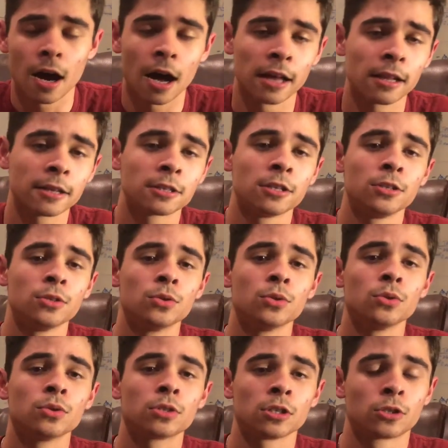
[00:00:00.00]
I like to
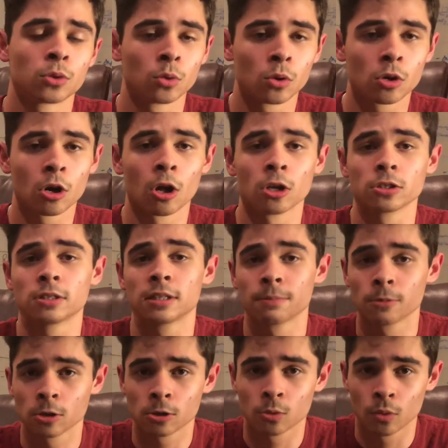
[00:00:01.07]
use a tool called
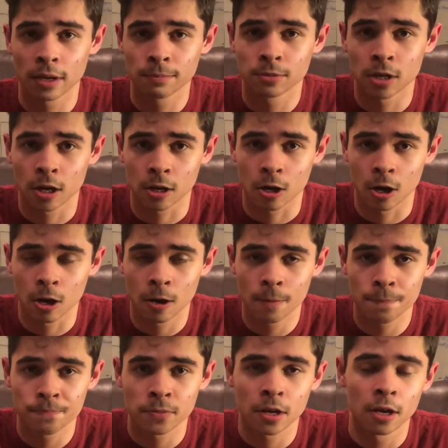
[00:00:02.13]

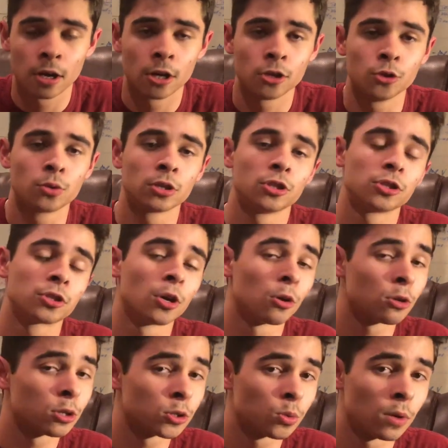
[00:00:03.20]
similarweb.com. You can just go to
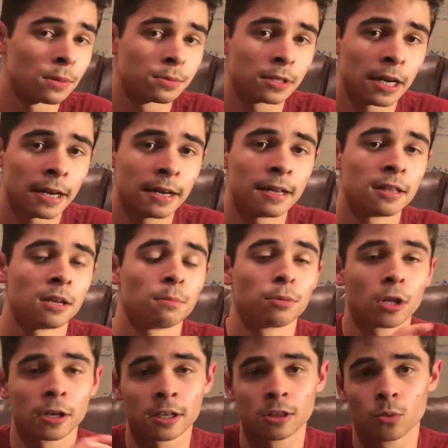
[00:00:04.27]
this website and then
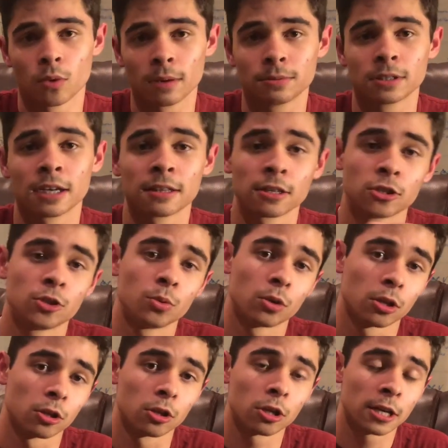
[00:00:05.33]
plug in the website that you want
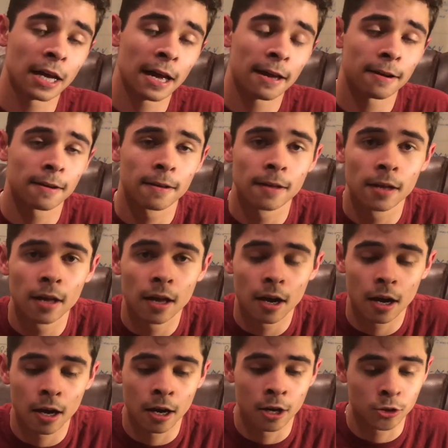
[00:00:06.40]
to look at.
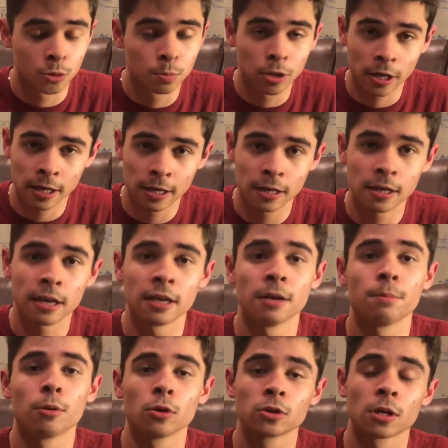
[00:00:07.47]
You plug it in and it
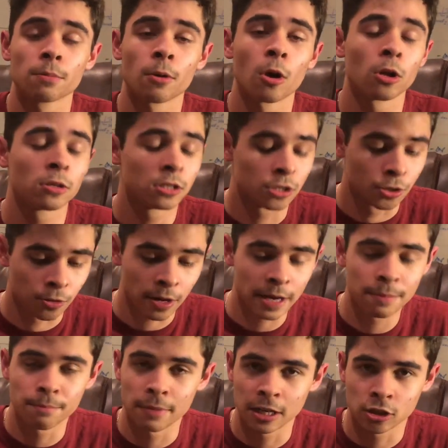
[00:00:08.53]
pulls up all these
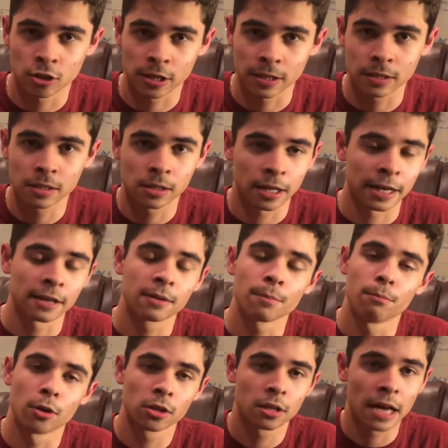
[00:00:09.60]
great metrics like
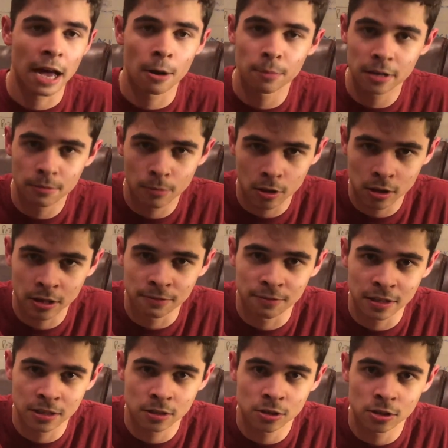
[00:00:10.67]
how many monthly
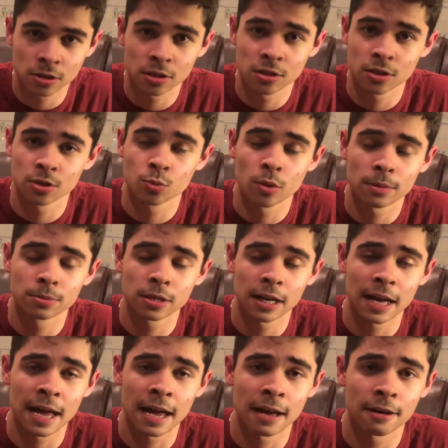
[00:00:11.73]
visitors does this website
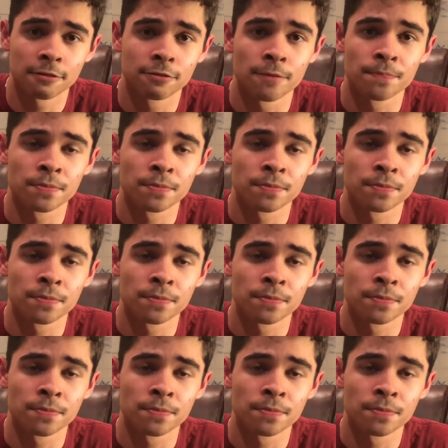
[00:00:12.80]
have